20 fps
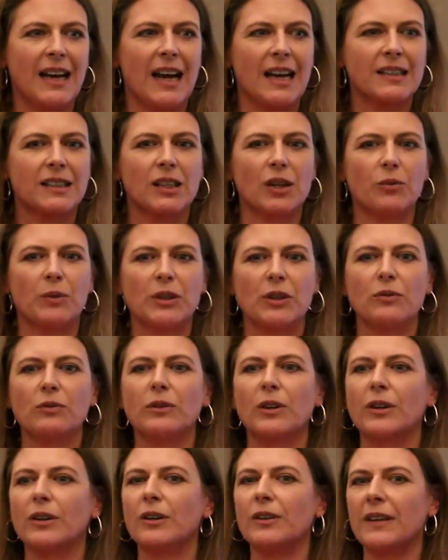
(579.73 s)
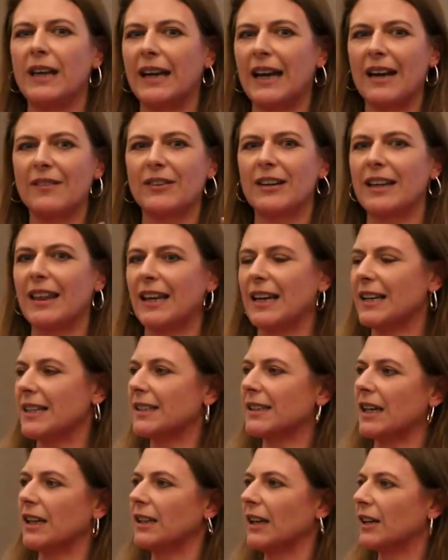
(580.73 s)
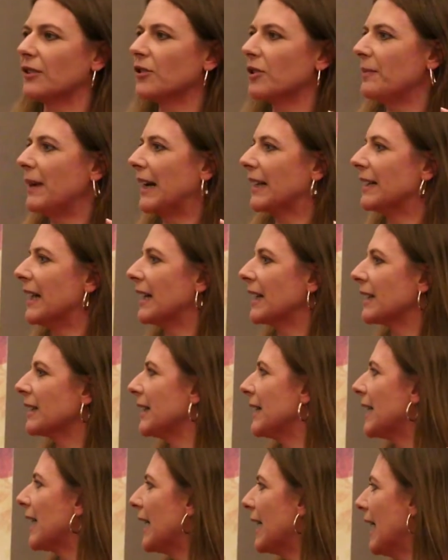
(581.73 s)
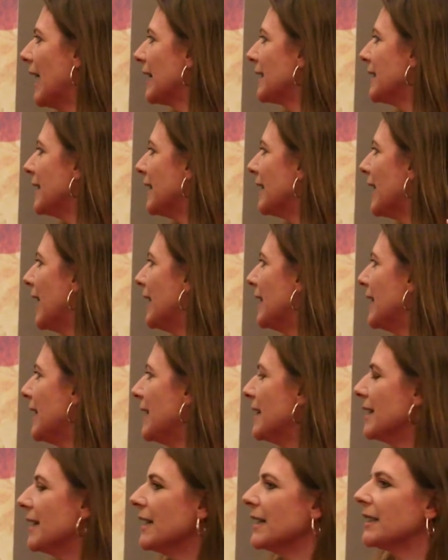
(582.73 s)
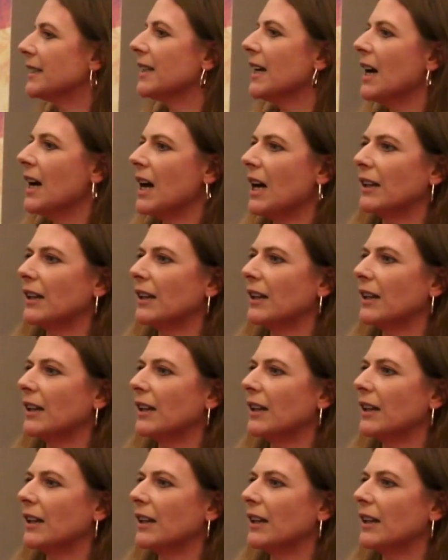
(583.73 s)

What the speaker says: And so when you learn that everything is electromagnetically connected and in this